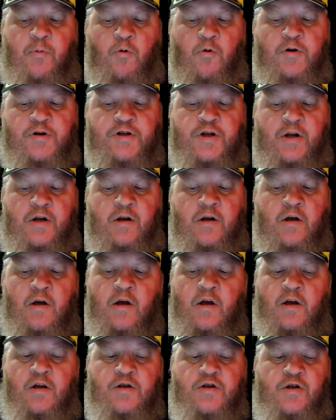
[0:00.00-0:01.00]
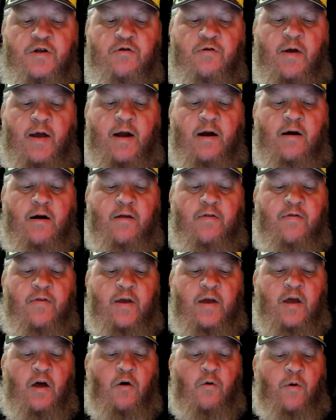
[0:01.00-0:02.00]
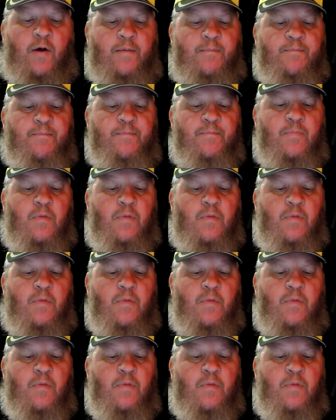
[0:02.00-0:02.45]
portion to Aaron the Cohen.